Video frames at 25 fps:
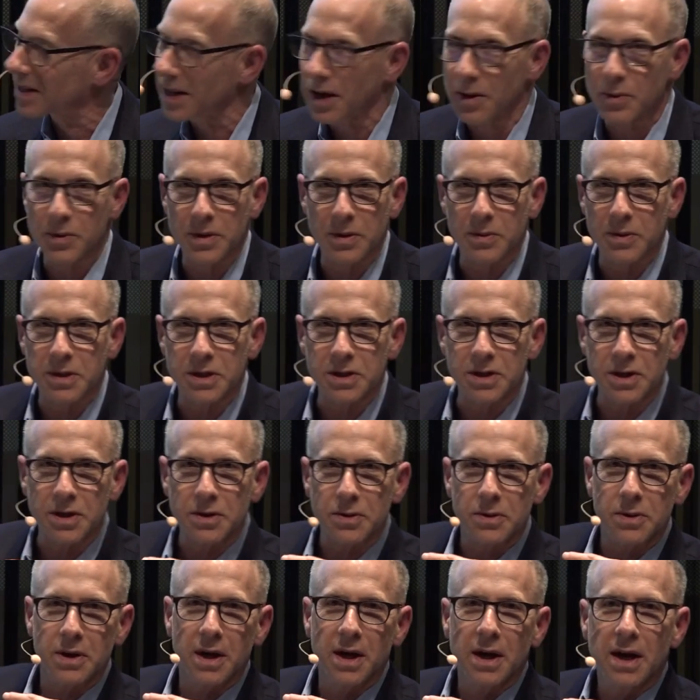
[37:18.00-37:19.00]
that we would
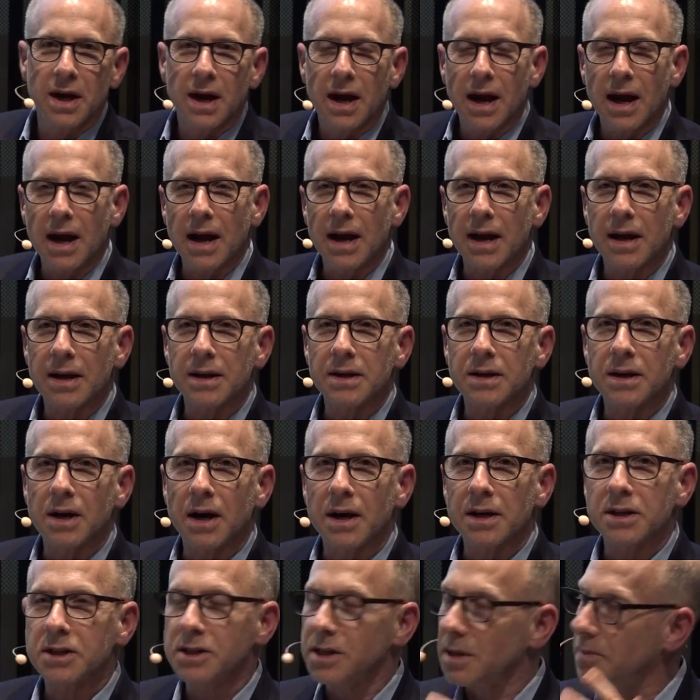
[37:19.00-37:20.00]
do. And
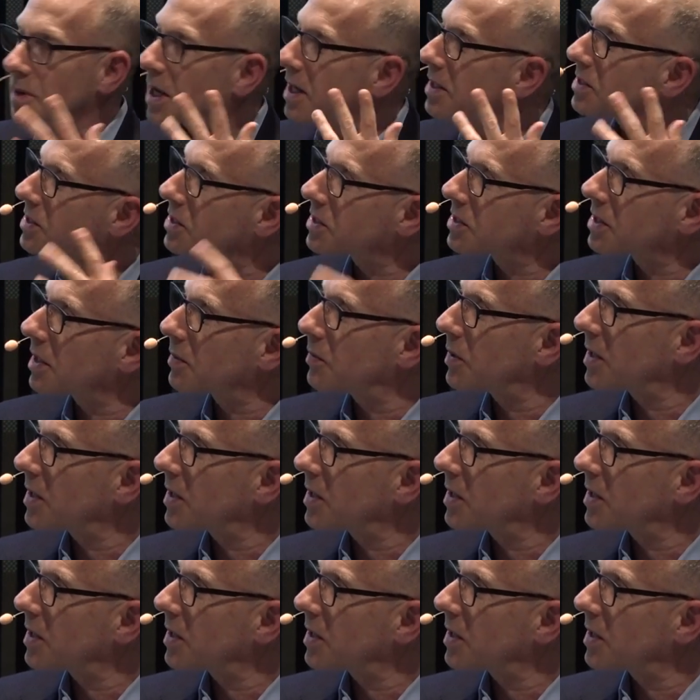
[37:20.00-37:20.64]
uh, in some cases, they